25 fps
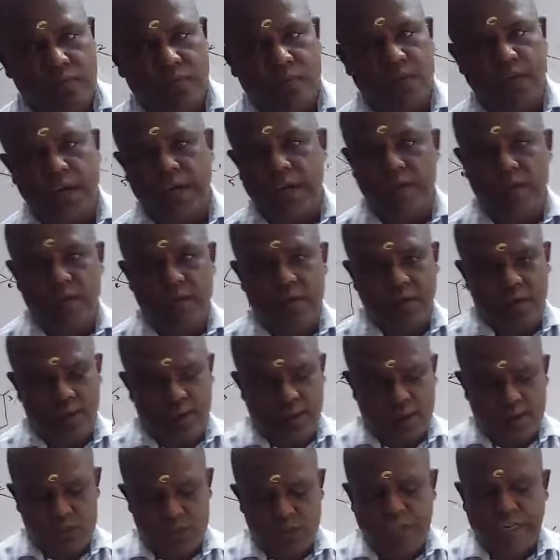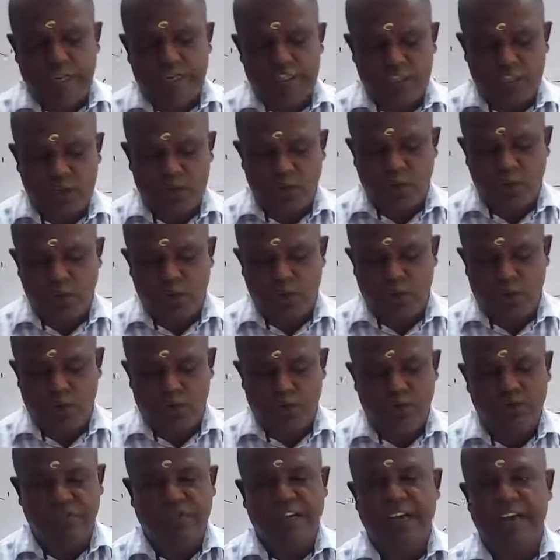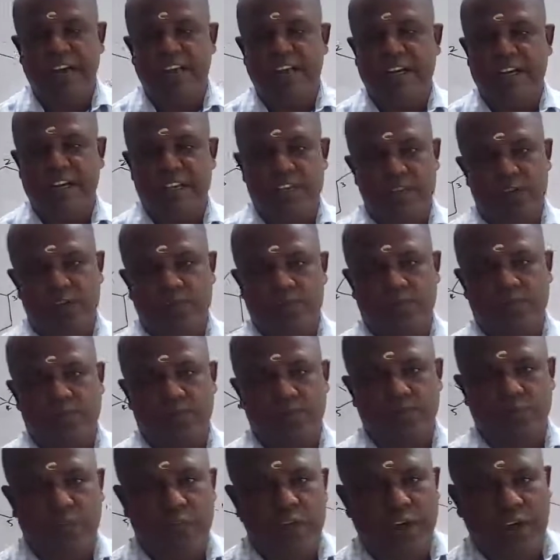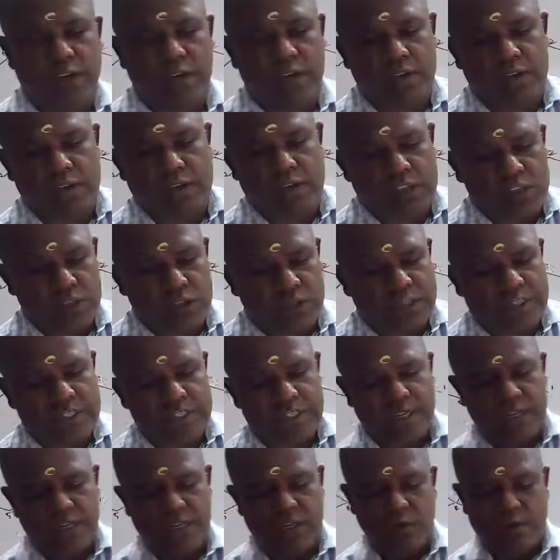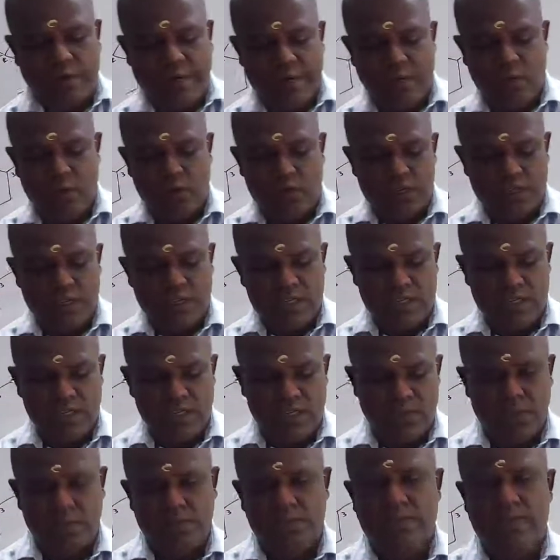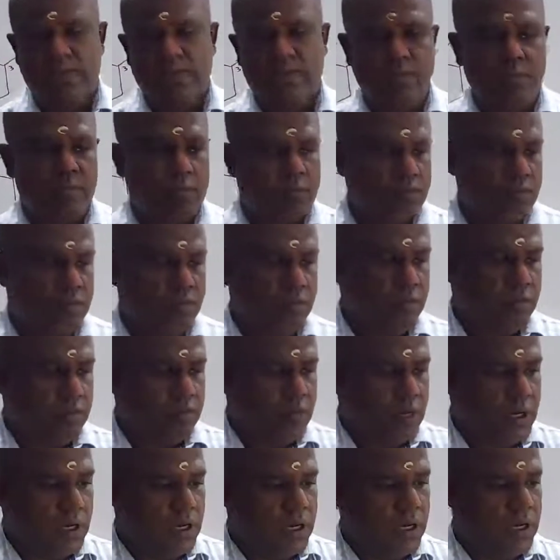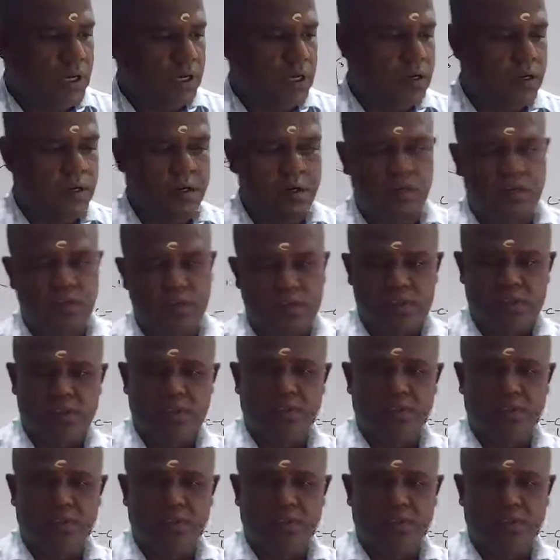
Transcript: Okay, so that is a clue, you find the answer. Okay, so these are the 20 questions from first